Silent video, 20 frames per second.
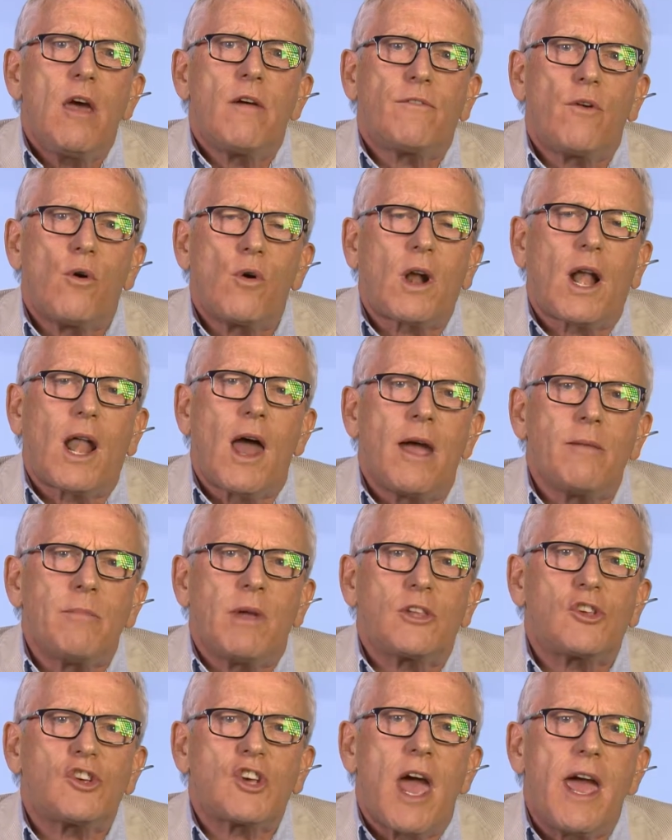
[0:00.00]
for
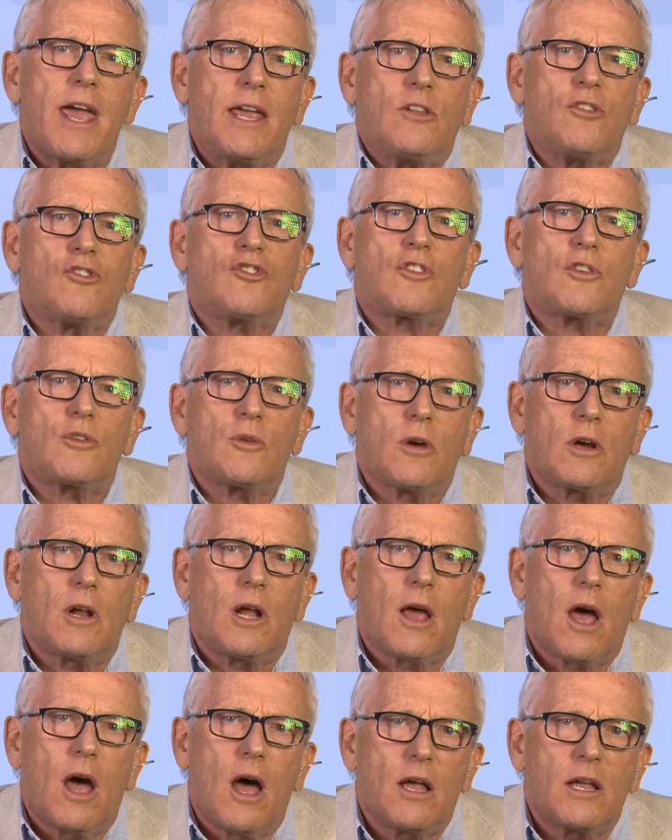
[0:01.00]
climate change
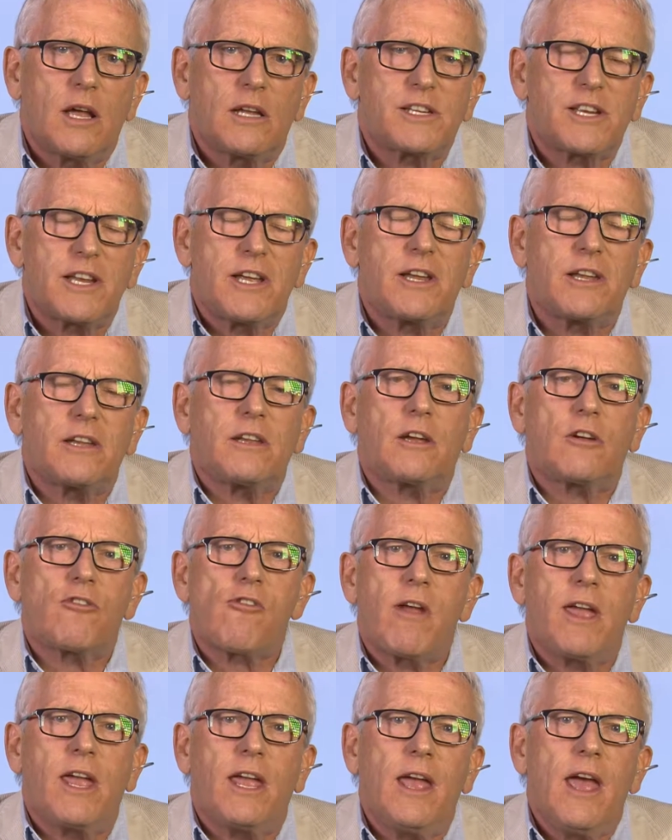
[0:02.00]
to a certain
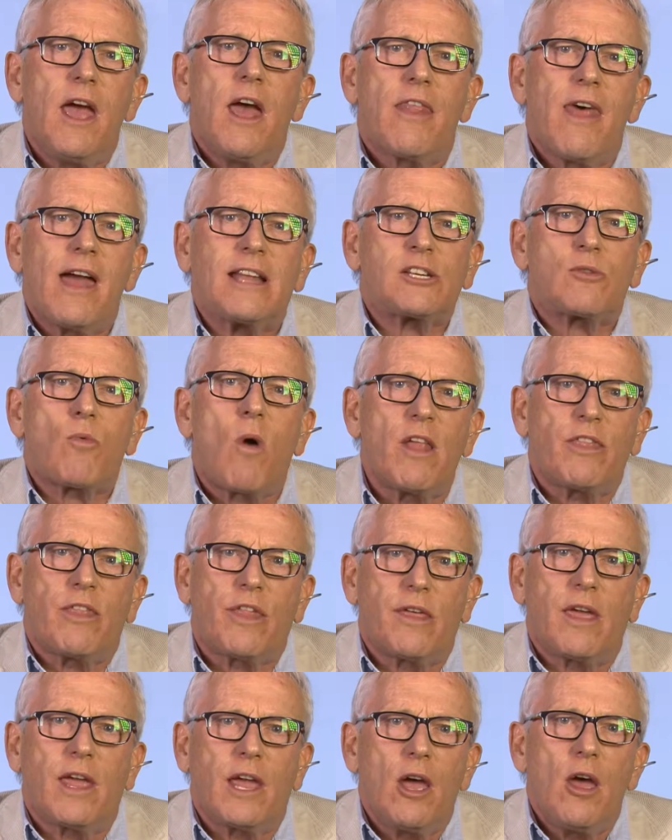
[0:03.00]
degree. That's one
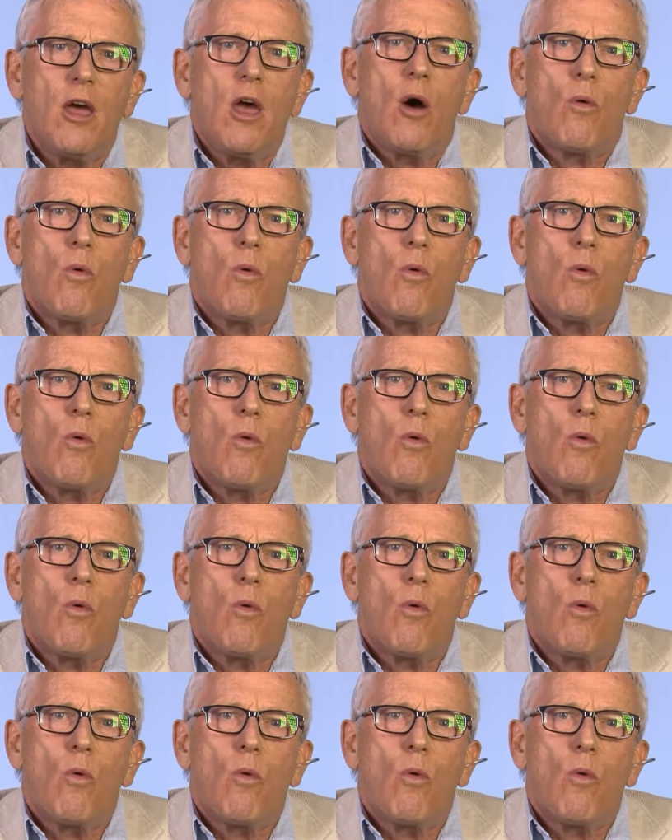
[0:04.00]
thing.